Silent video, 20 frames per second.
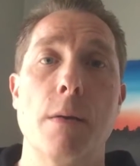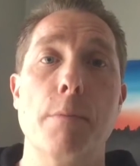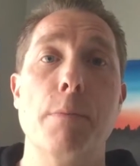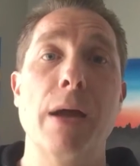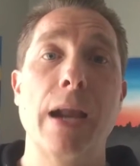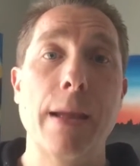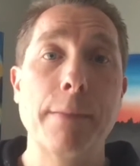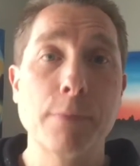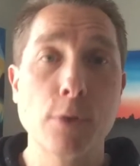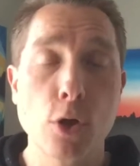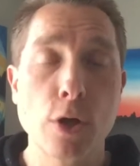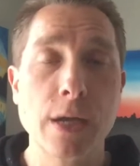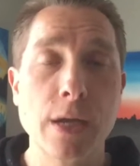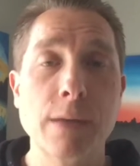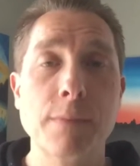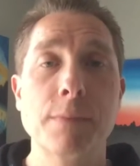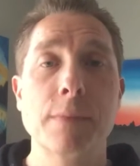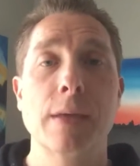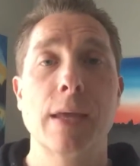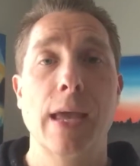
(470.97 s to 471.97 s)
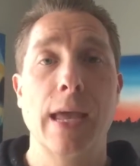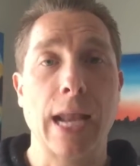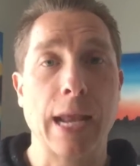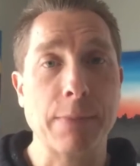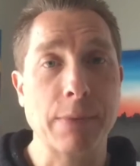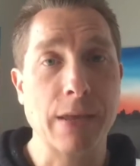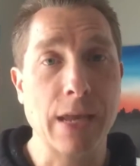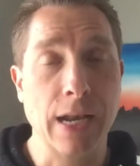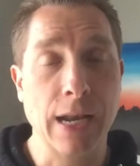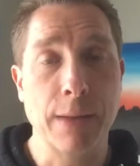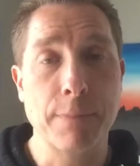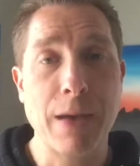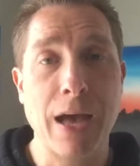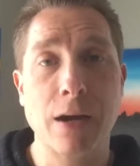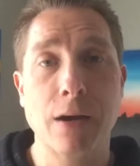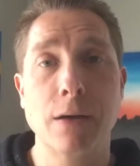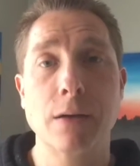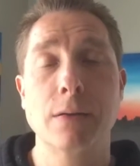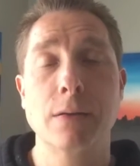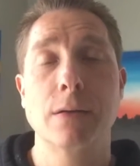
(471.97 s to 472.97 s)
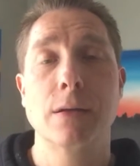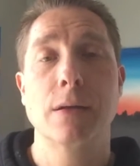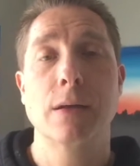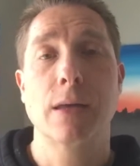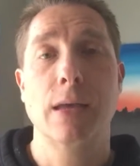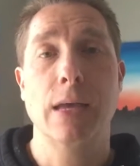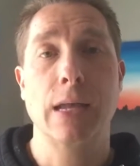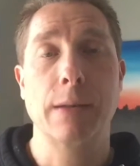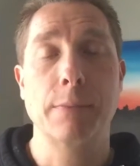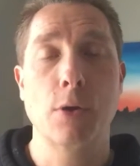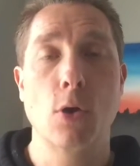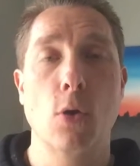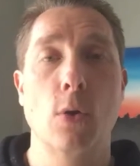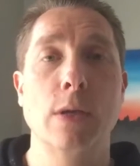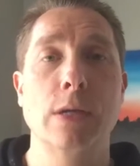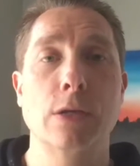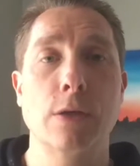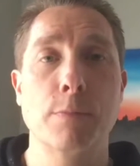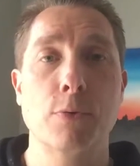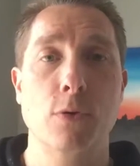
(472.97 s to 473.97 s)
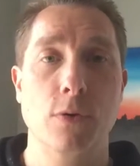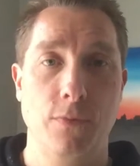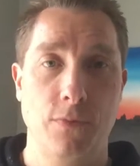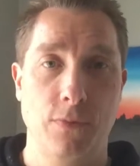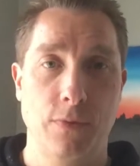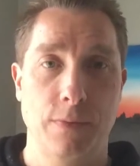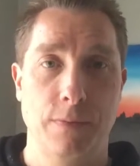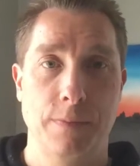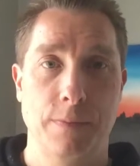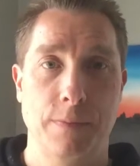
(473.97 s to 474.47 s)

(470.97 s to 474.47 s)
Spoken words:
But I'm learning and I'm getting better and I'm going to improve.